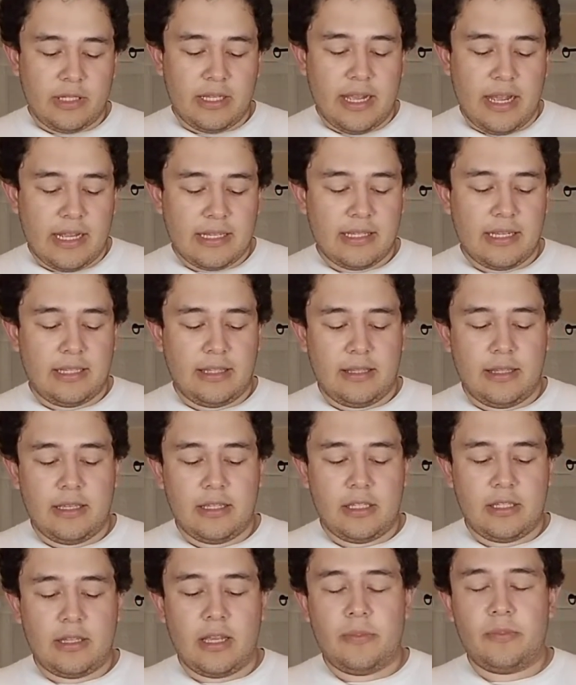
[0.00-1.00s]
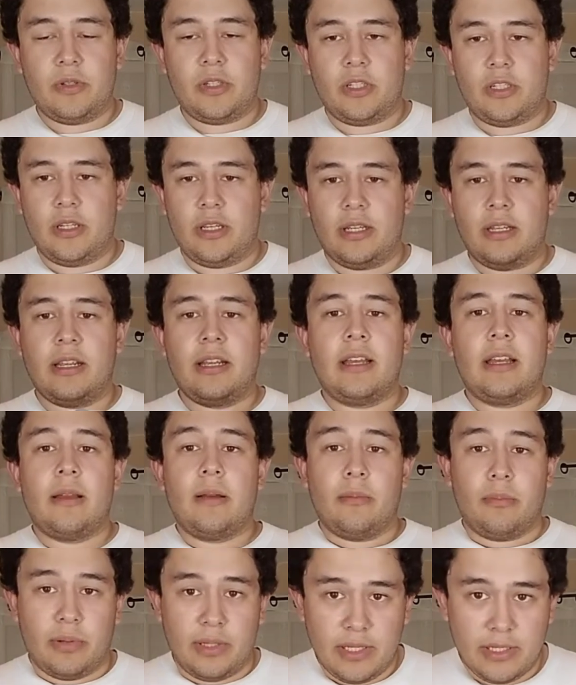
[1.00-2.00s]
hats like this type of shit,
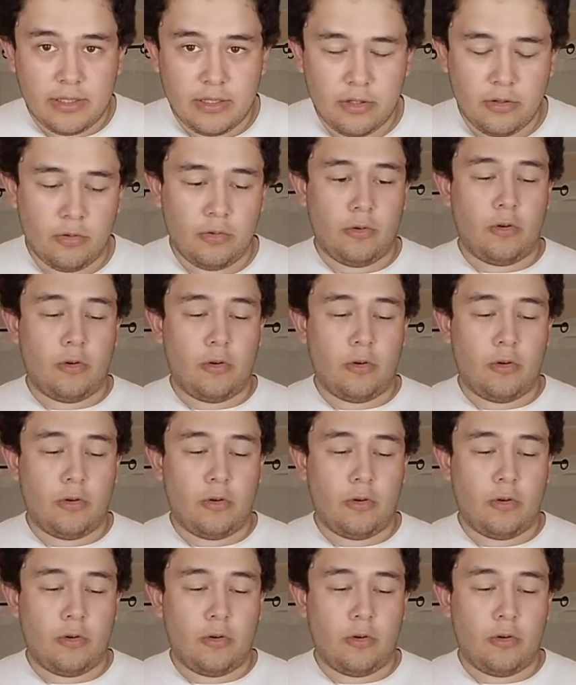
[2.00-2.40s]
please do.